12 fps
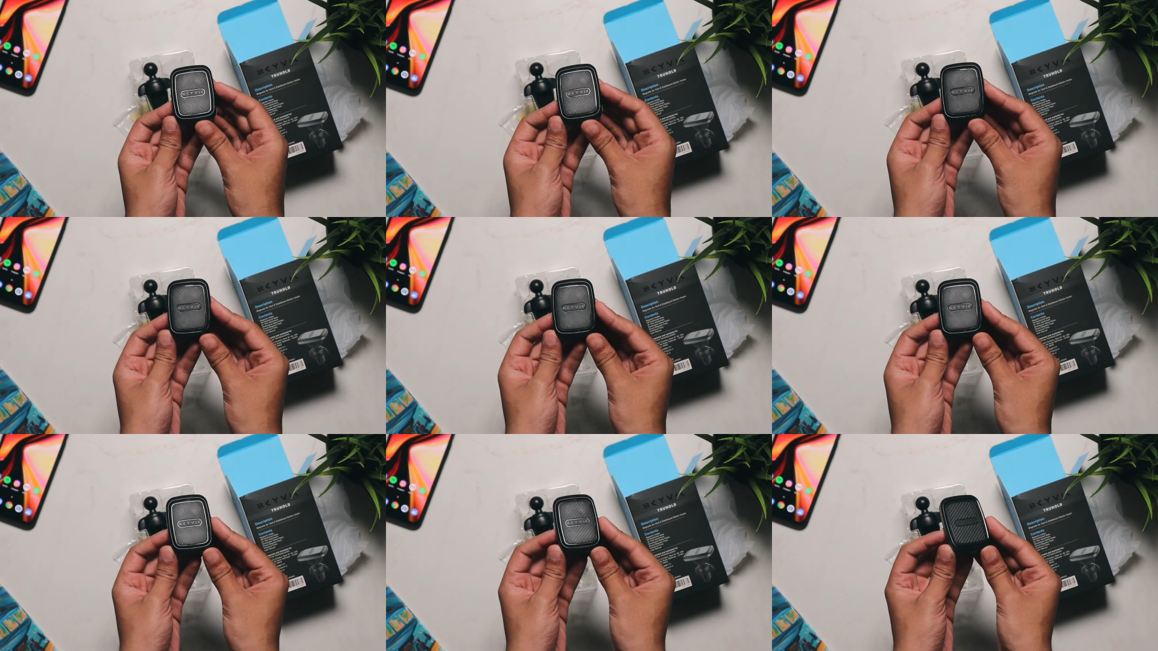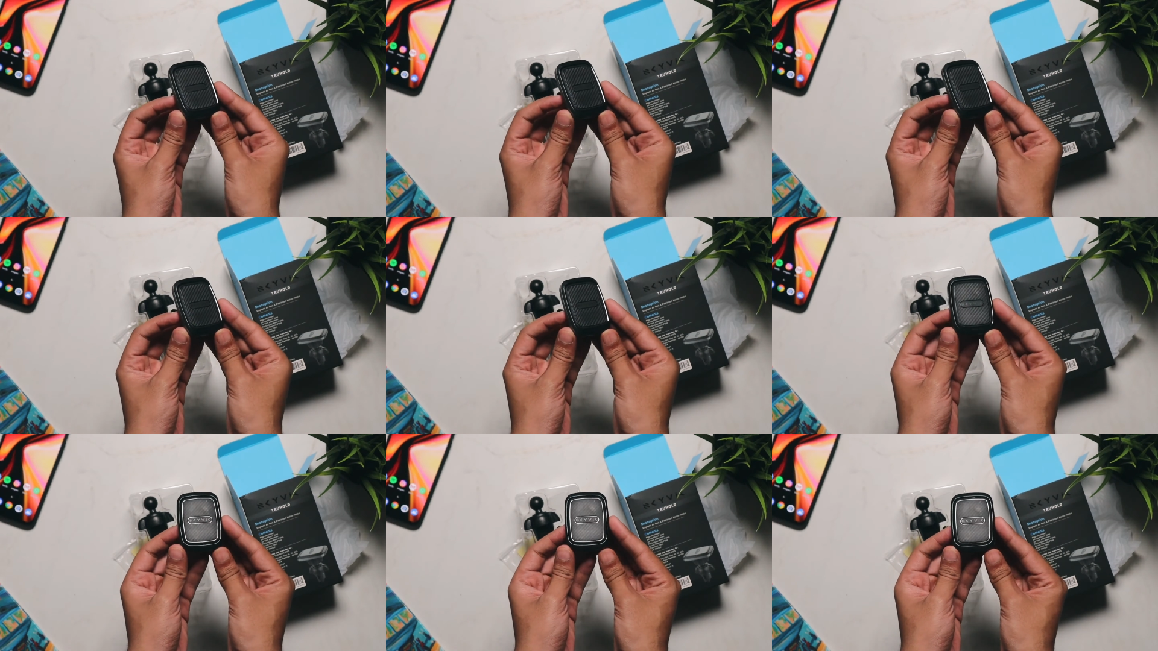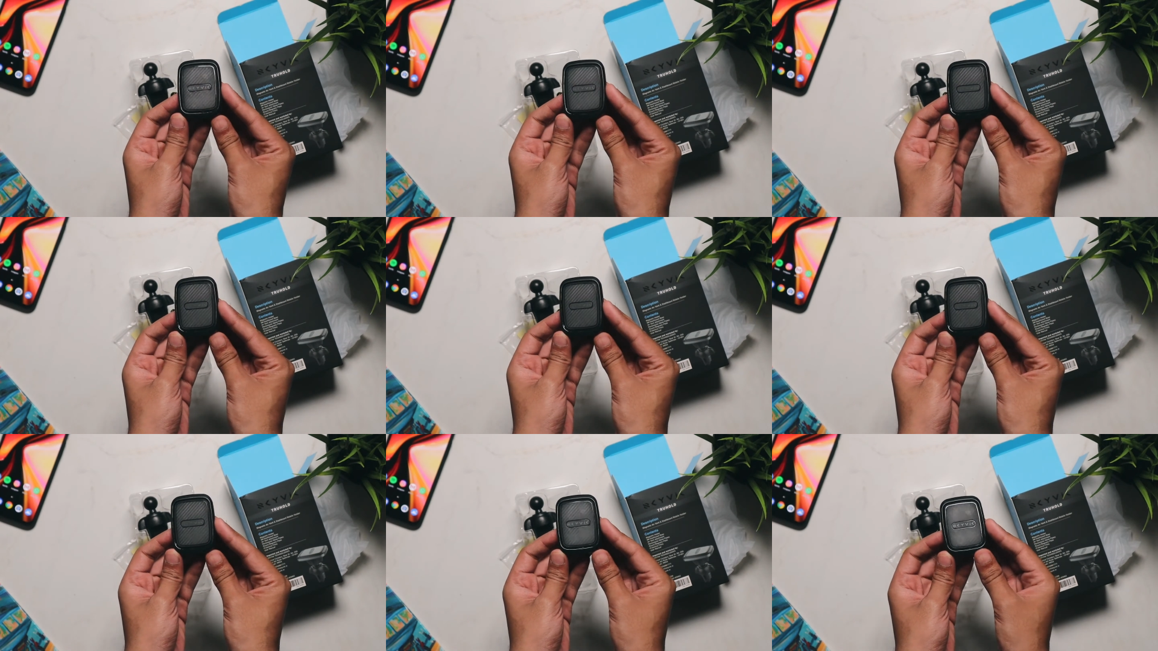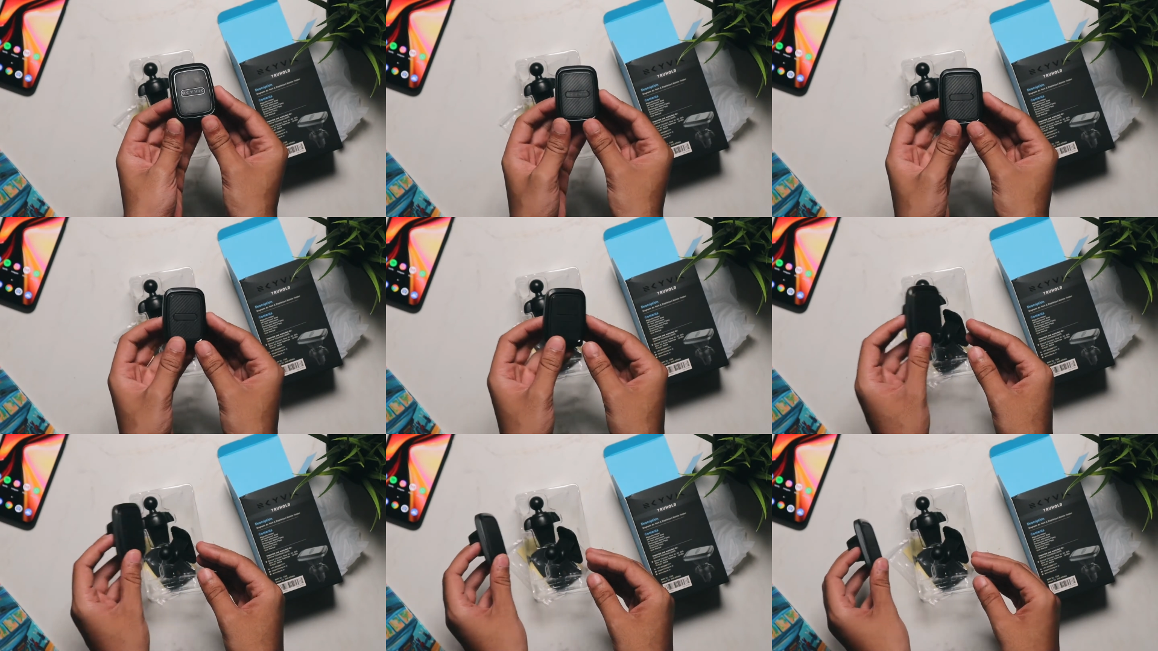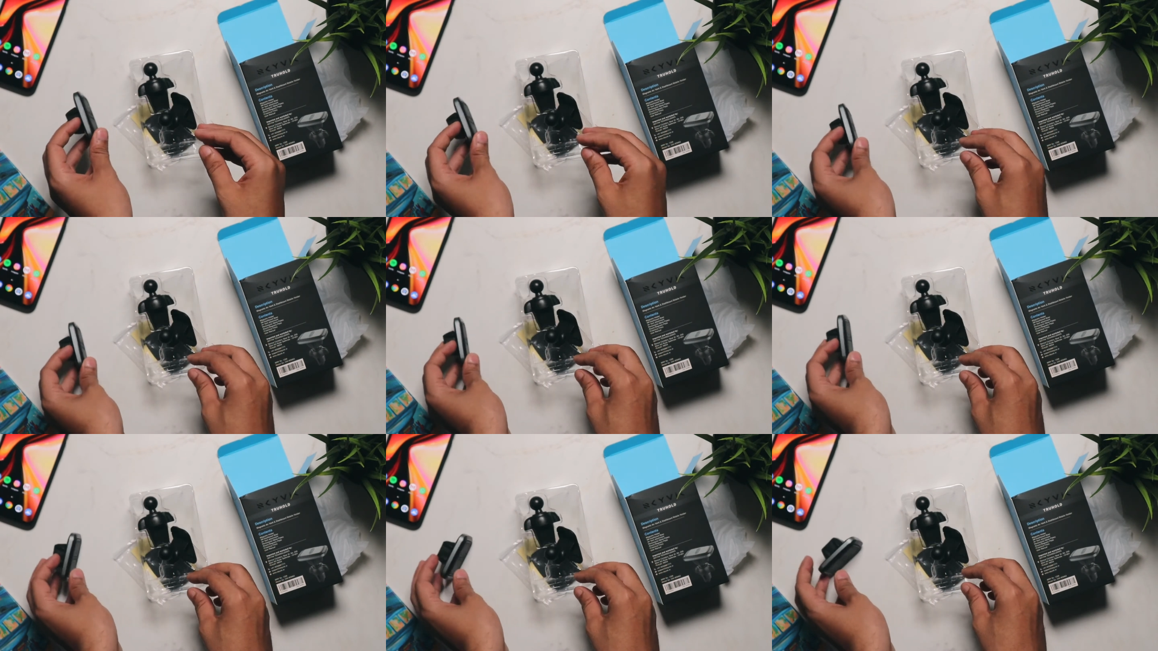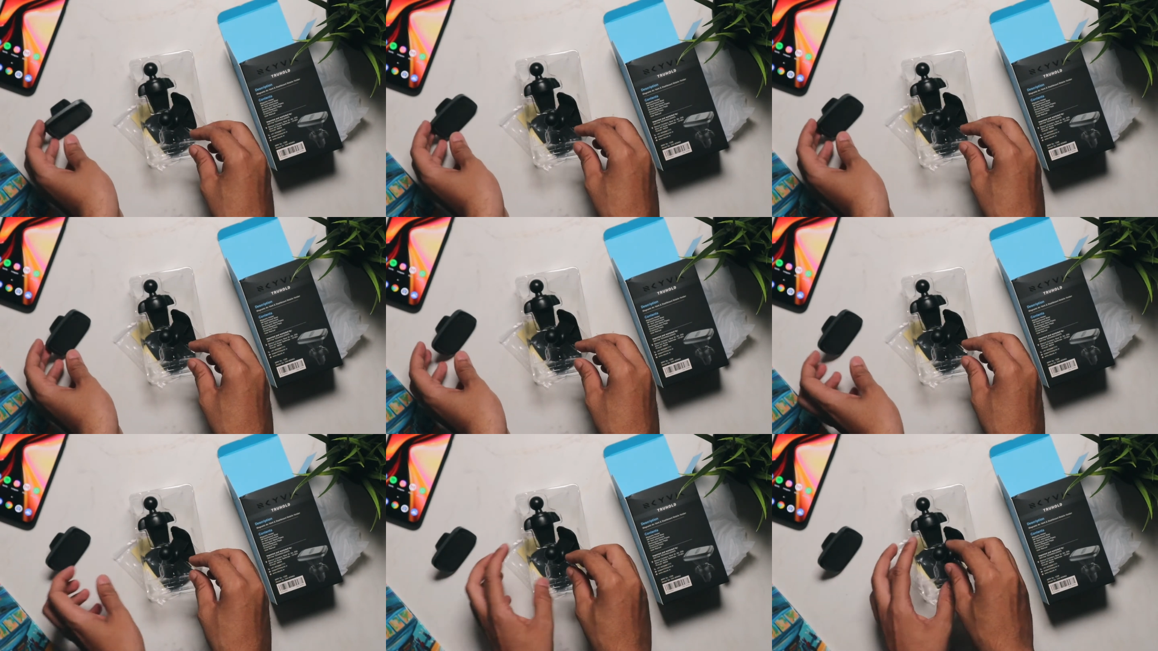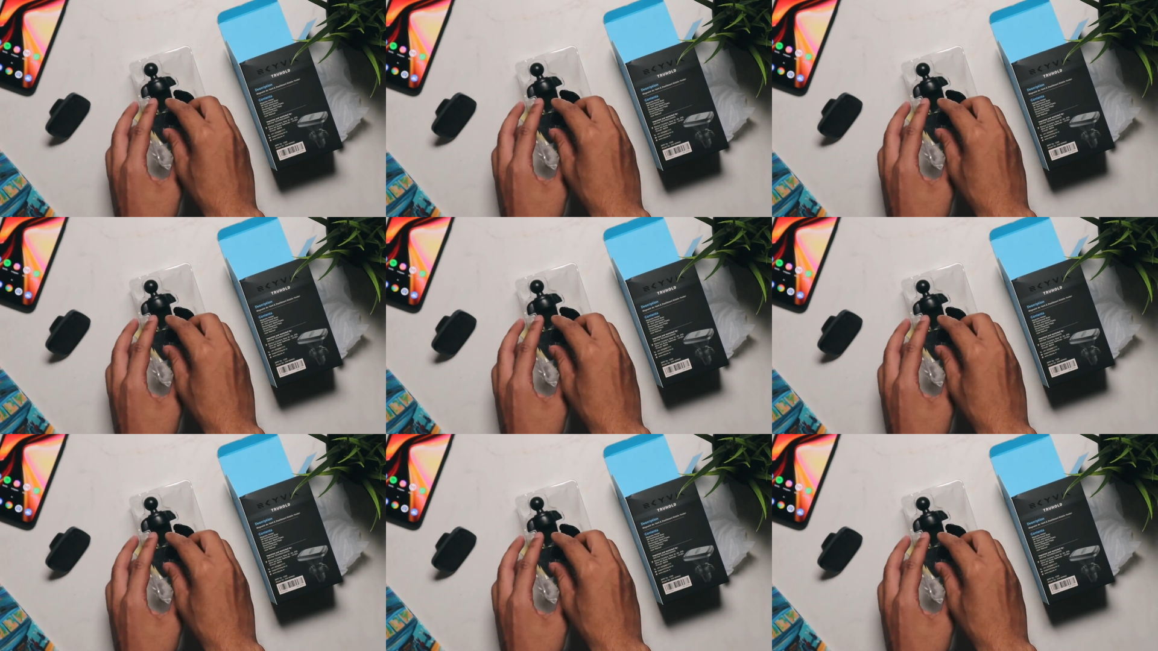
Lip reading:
[unreadable: no face in view]